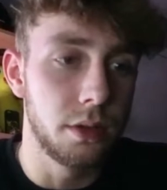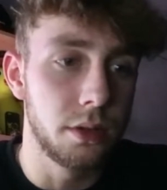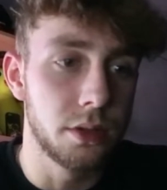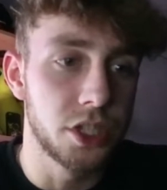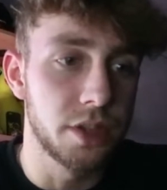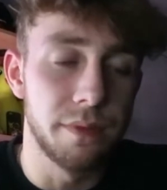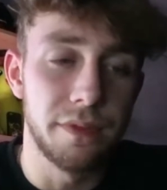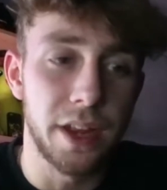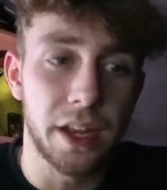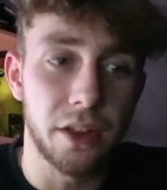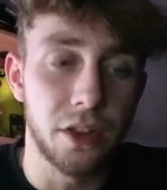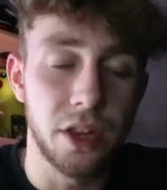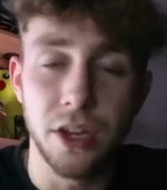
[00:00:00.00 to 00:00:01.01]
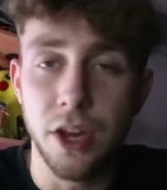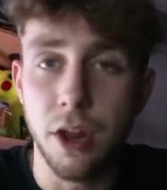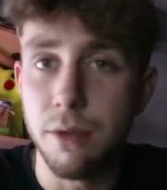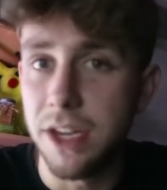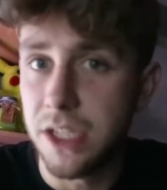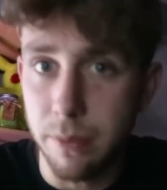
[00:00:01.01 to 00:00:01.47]
something that you
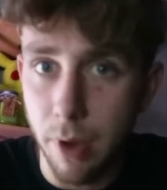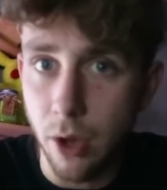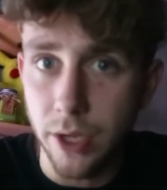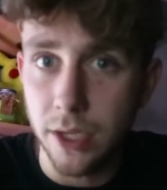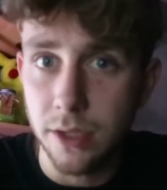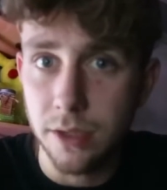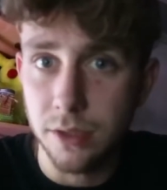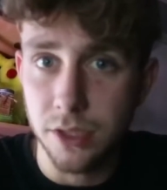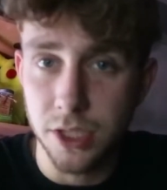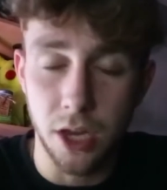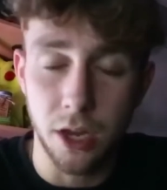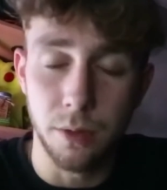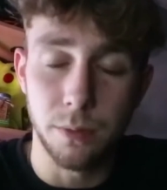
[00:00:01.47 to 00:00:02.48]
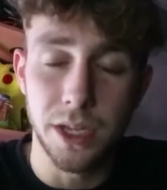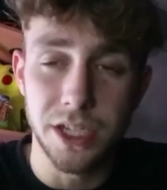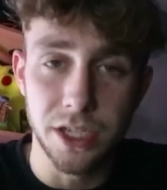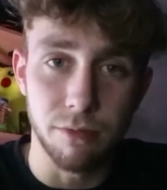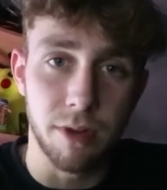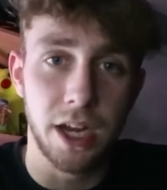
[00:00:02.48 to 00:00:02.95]
don't need to buy. So this
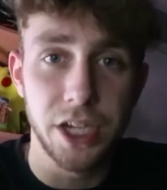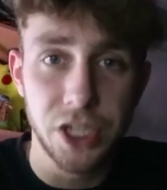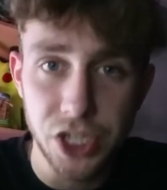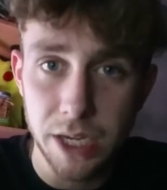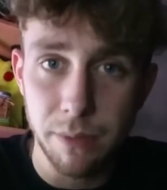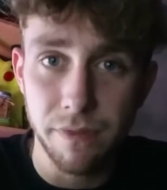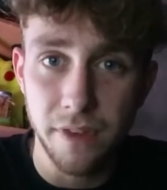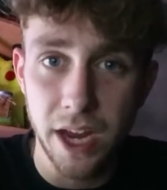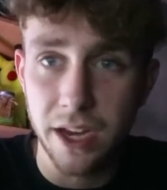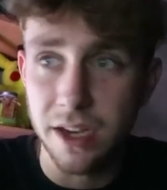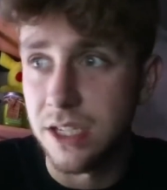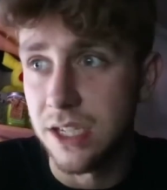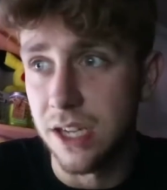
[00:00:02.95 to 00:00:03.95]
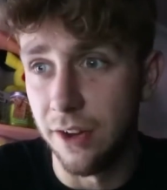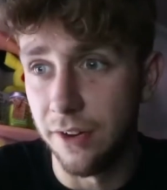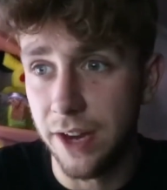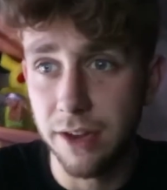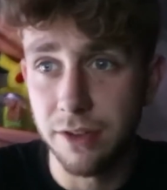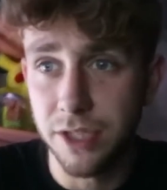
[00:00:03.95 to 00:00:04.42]
is a really cheap fix on
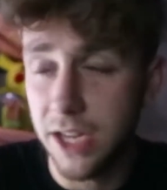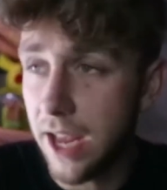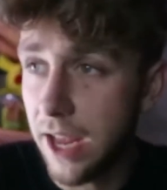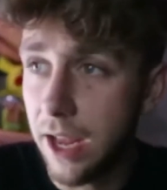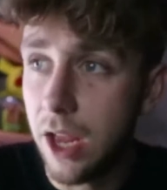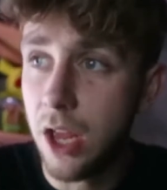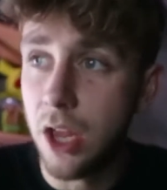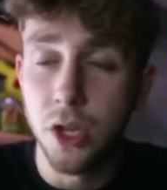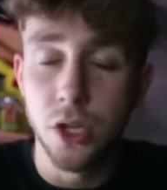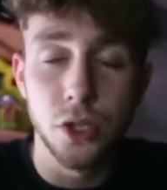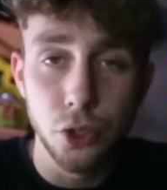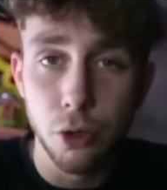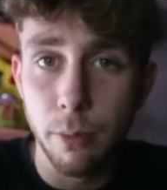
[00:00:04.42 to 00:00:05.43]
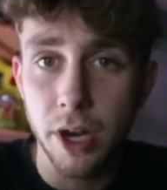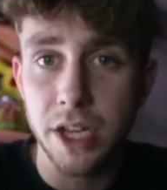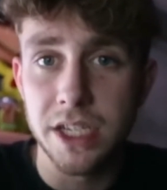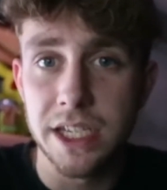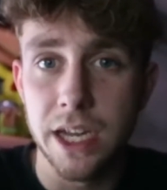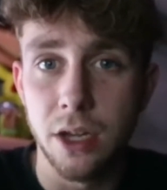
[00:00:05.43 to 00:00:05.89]
how to get dual
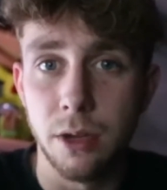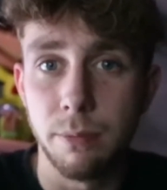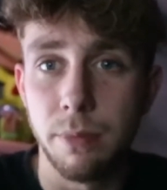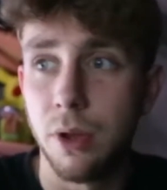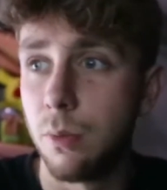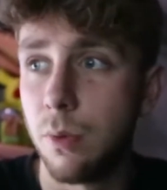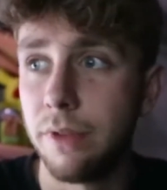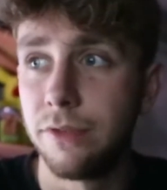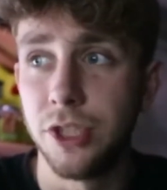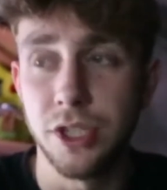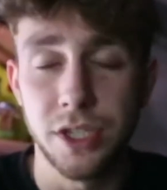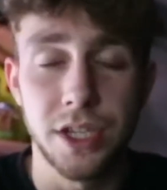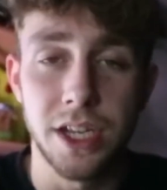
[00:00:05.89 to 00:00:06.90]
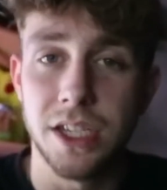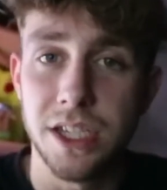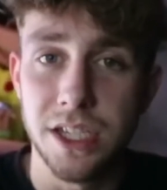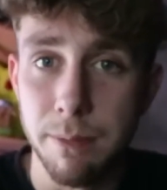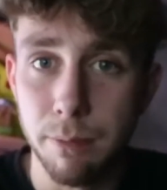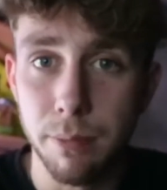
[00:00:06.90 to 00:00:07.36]
monitor set up with just a
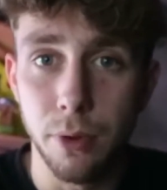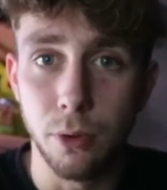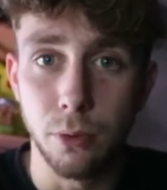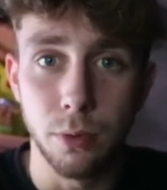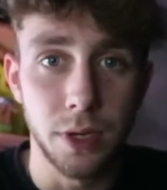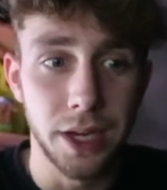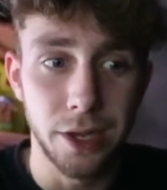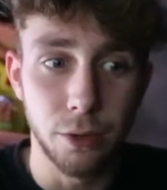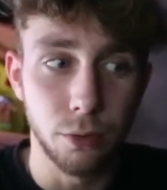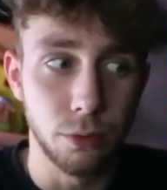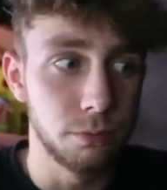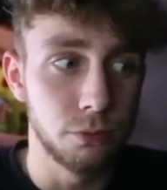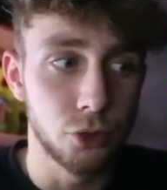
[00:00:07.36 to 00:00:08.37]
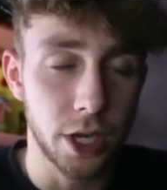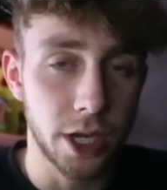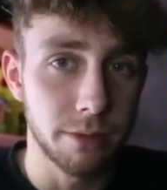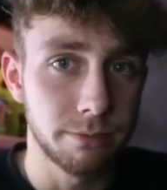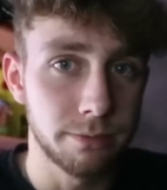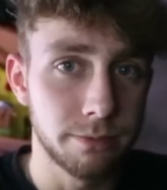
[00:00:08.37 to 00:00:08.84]
simple little trick.
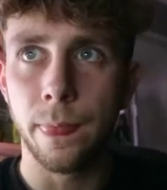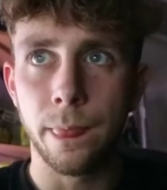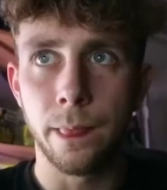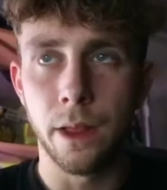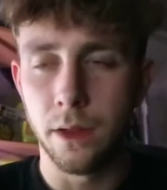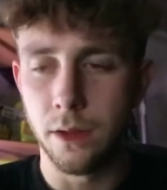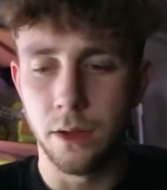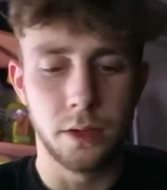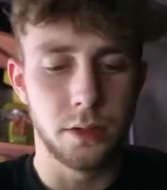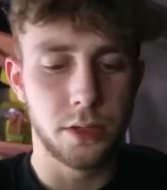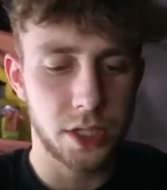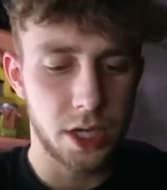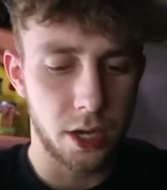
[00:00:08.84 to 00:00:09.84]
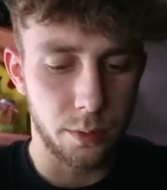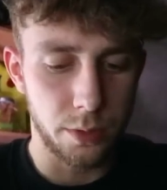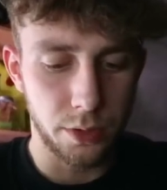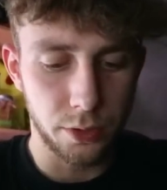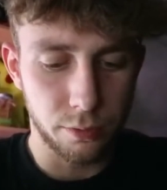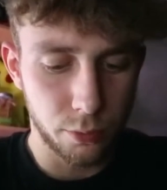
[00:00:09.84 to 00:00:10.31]
So
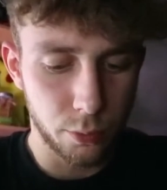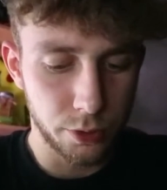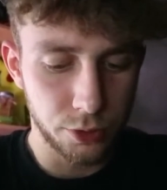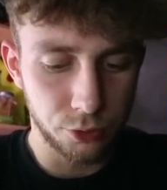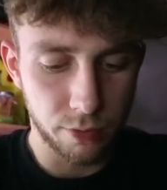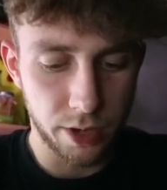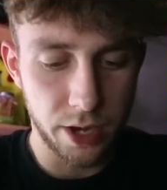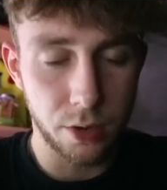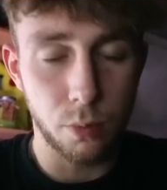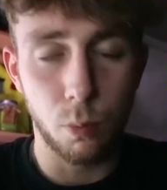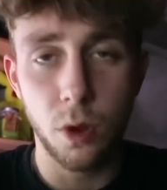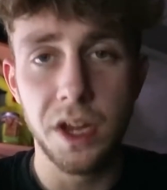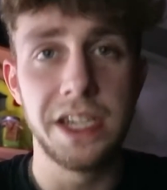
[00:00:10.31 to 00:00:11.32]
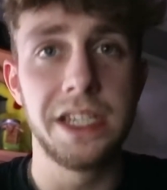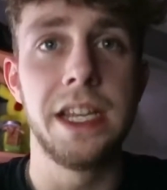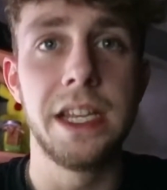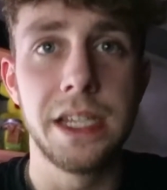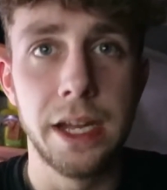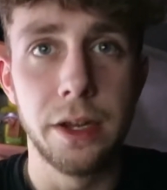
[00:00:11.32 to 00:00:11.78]
you're all wondering, what is
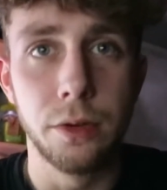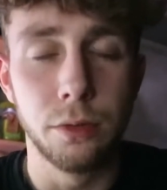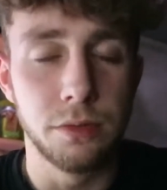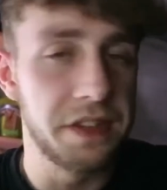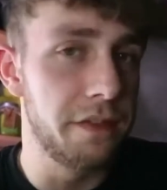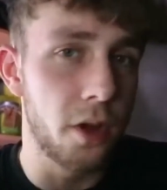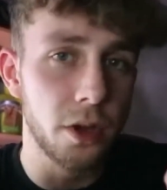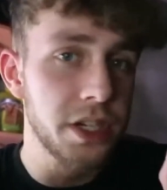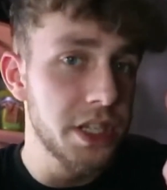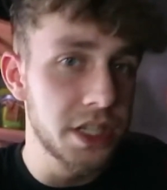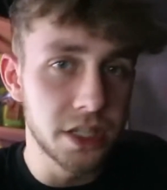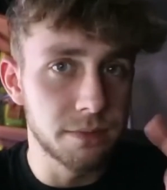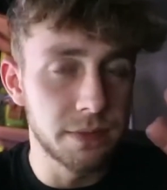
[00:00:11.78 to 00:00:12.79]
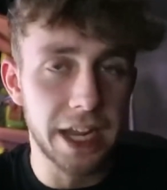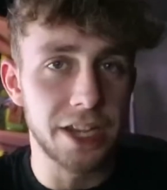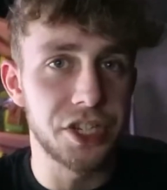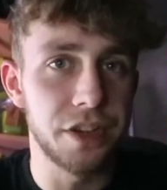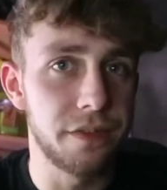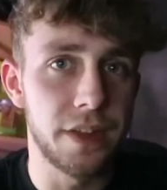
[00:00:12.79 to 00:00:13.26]
this little device
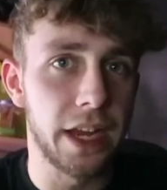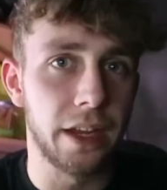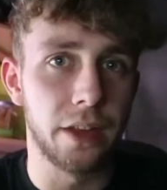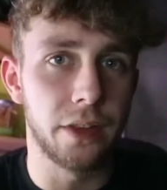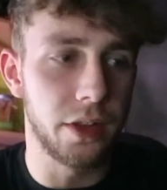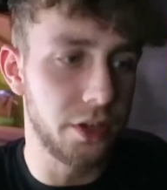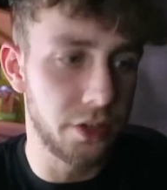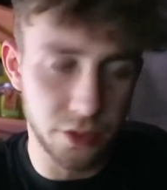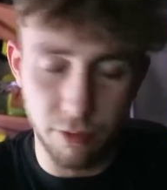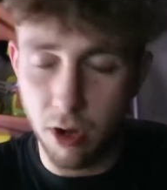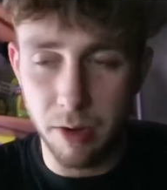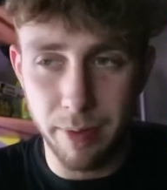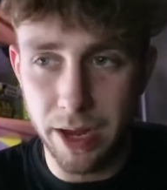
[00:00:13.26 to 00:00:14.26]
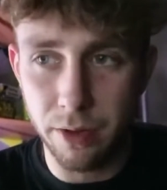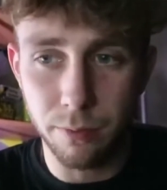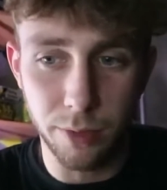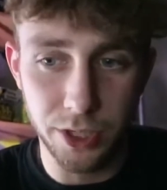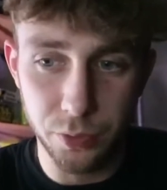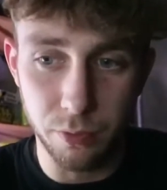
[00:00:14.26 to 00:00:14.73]
gadget thing that you're on about,
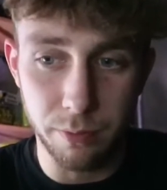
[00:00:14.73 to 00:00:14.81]
which will